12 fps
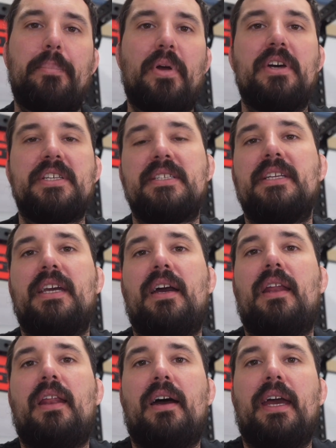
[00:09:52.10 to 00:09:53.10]
Personally,
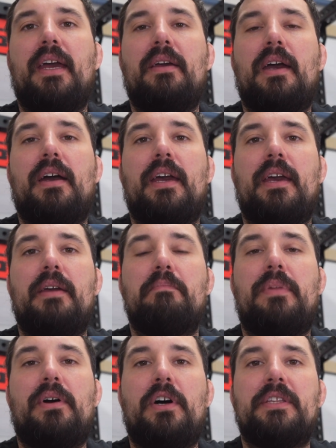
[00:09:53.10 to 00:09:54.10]

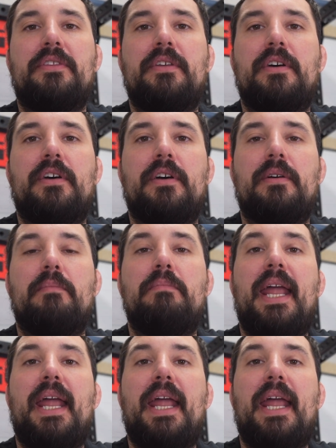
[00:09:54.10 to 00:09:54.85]
I bought the